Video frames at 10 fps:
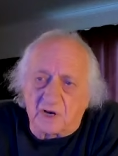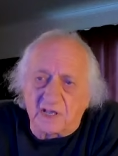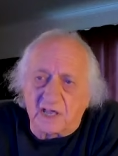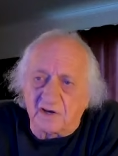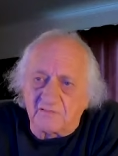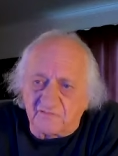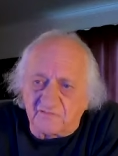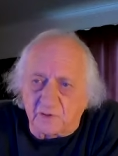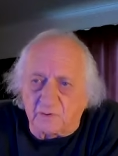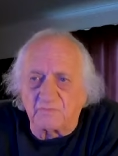out of
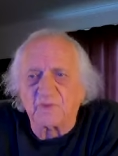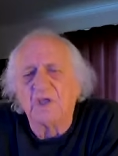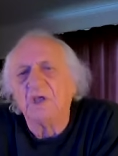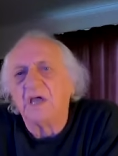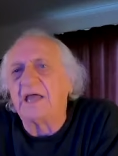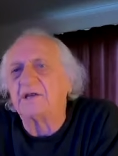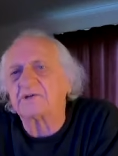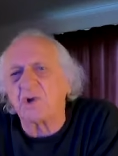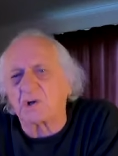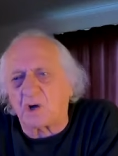film. And it's
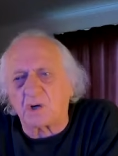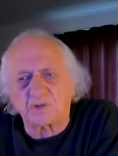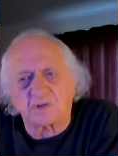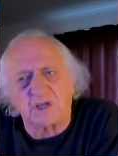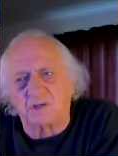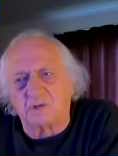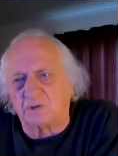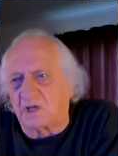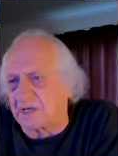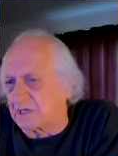not costing you
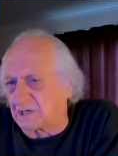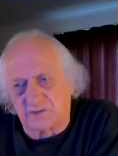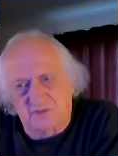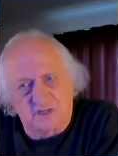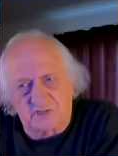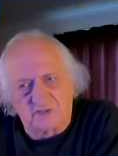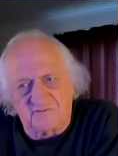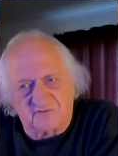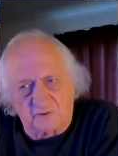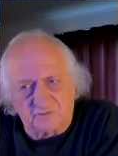like it cost us in
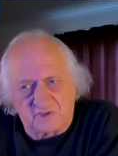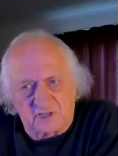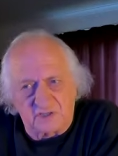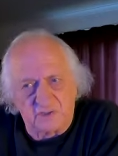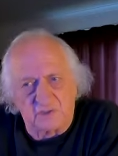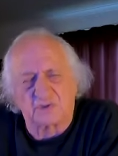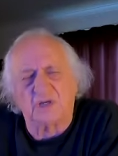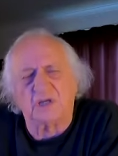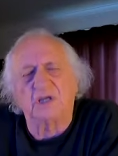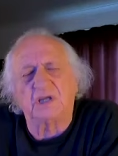film days, you
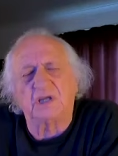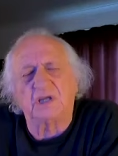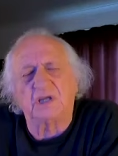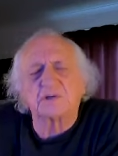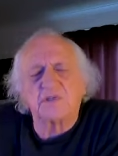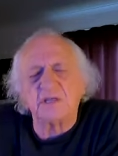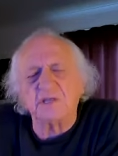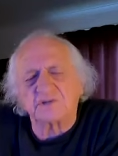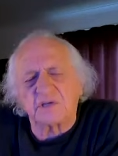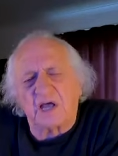see. So then
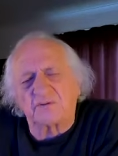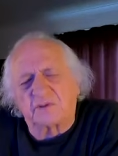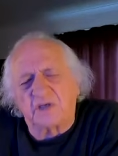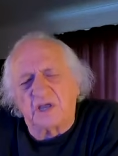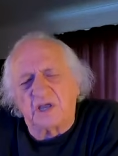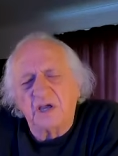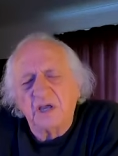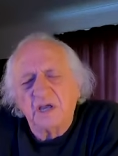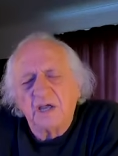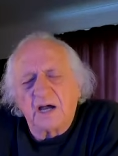there's the other thing.
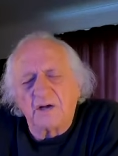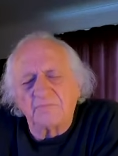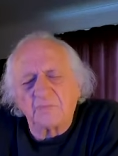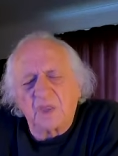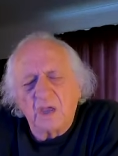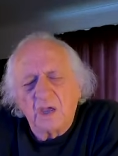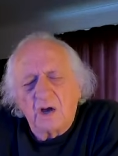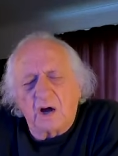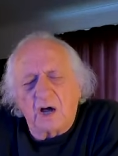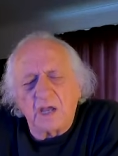Um,
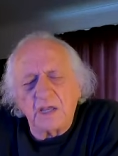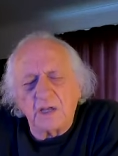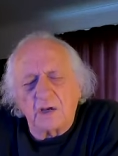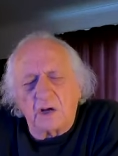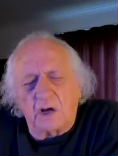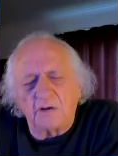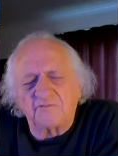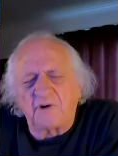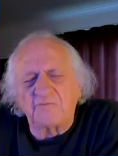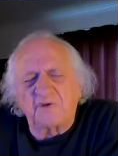I, I,
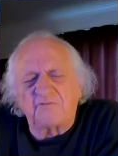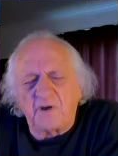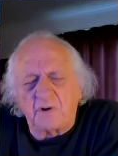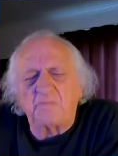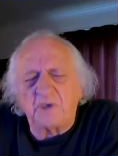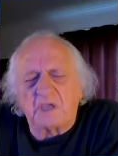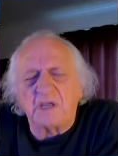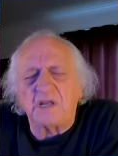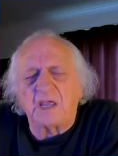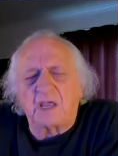from the very
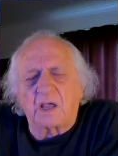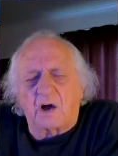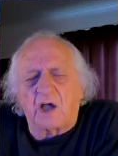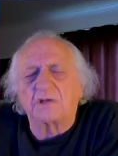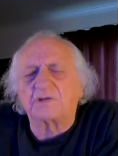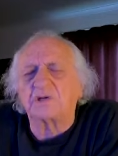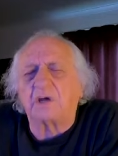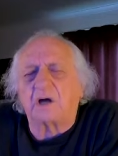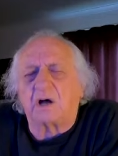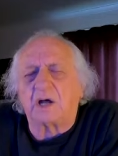beginning, I,
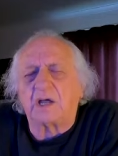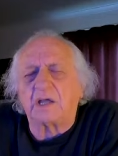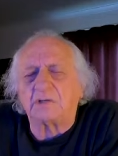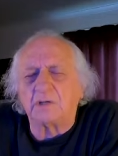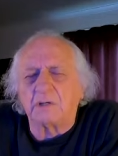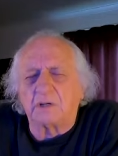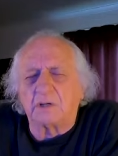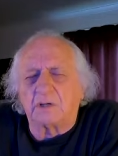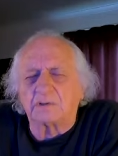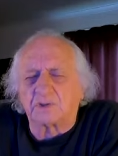I
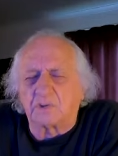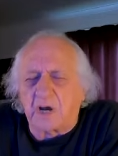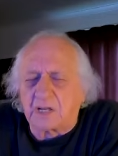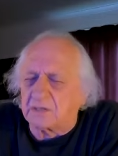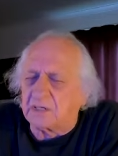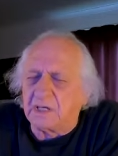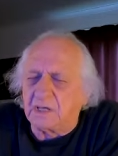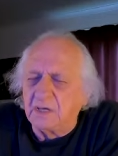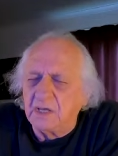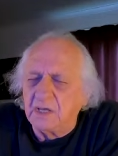directly,
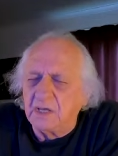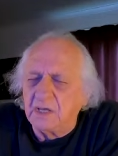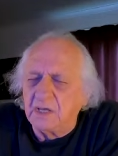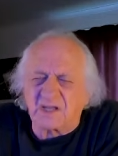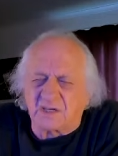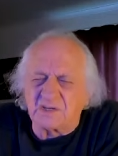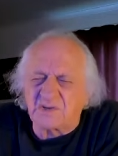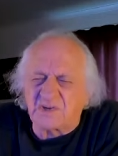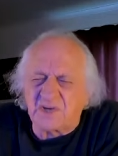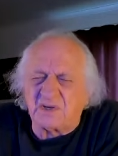I didn't
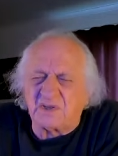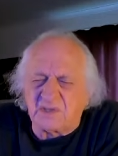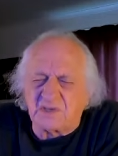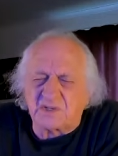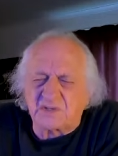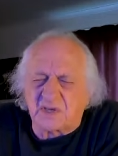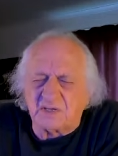consider this as a